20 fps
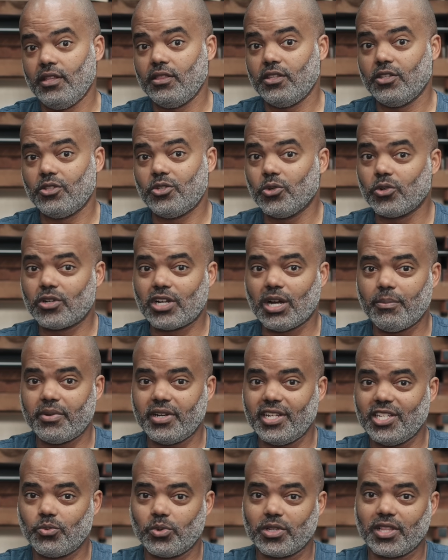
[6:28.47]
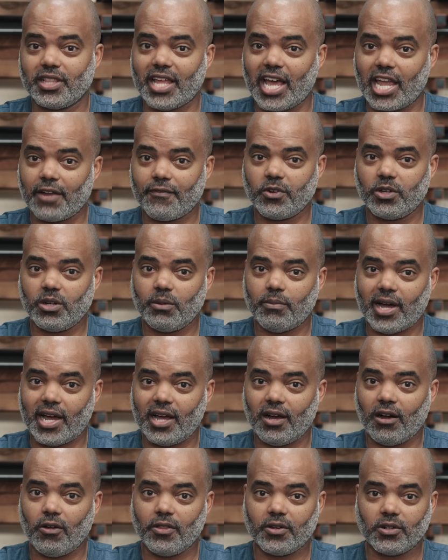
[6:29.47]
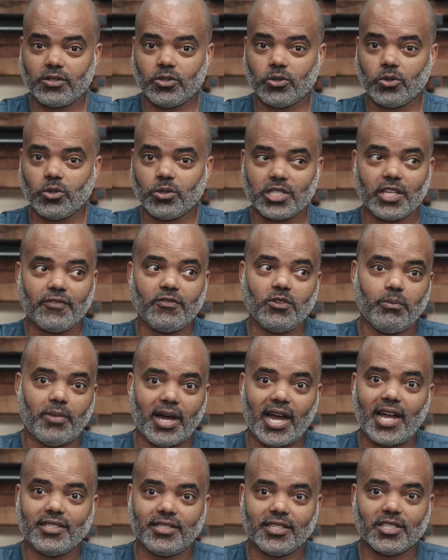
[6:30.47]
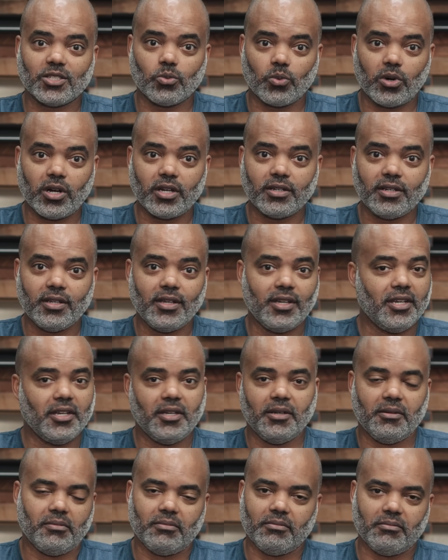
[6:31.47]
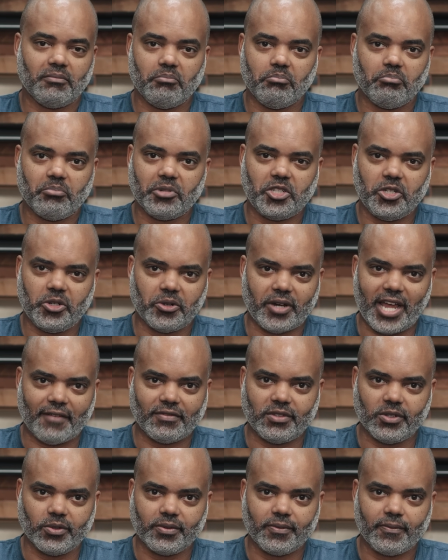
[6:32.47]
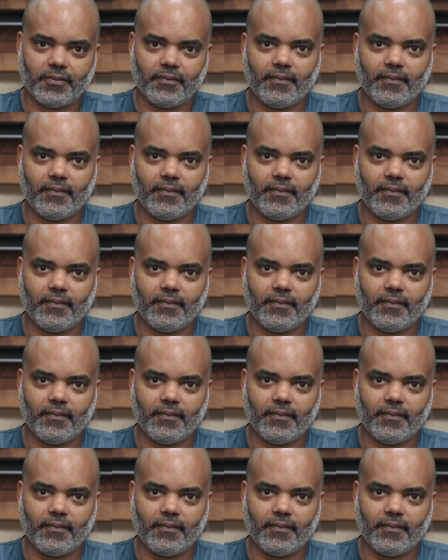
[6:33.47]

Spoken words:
The tool companies would like for you to buy all their tools if you buy just one, but you don't have to.